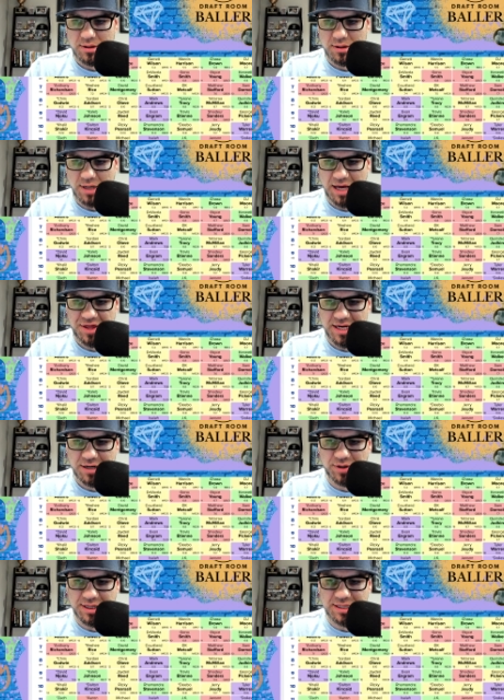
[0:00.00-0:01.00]
I
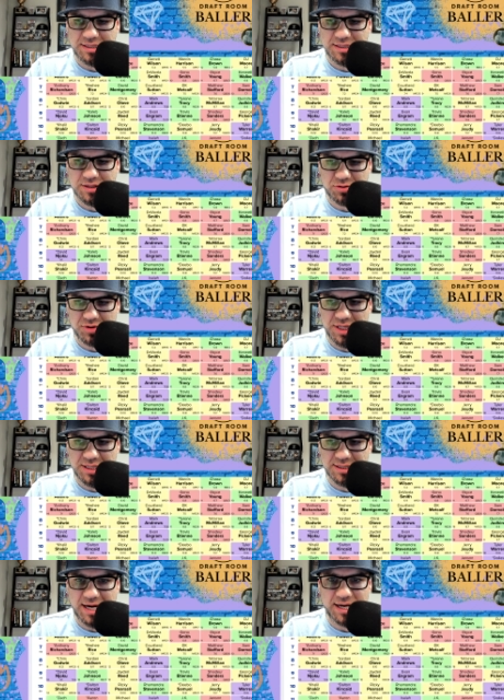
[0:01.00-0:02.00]
think with these
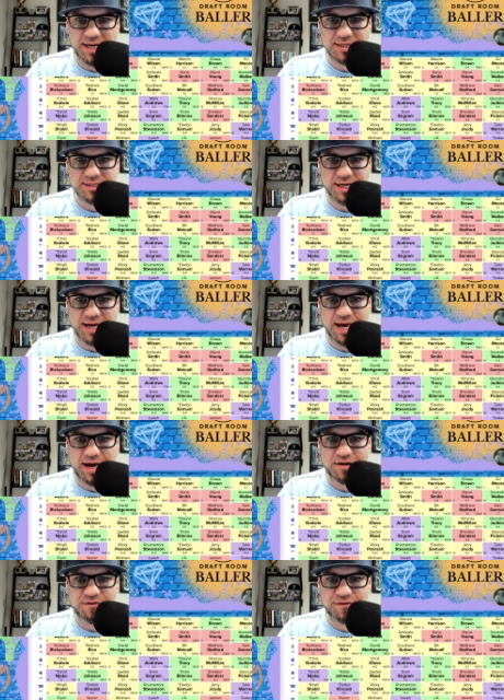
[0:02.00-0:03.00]
3 tight ends that I
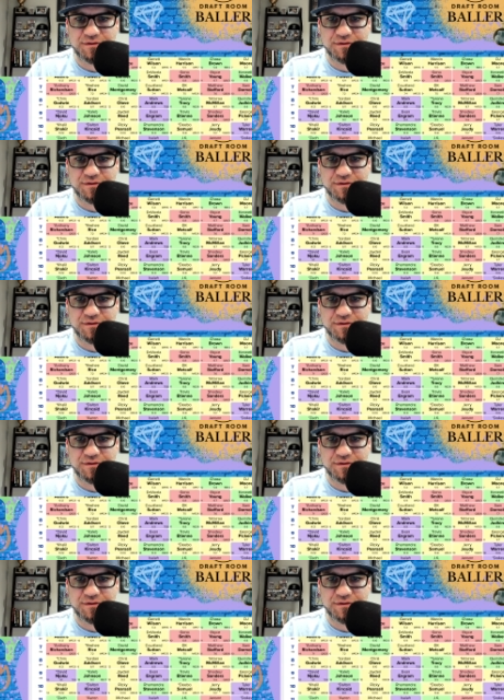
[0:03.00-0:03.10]
have,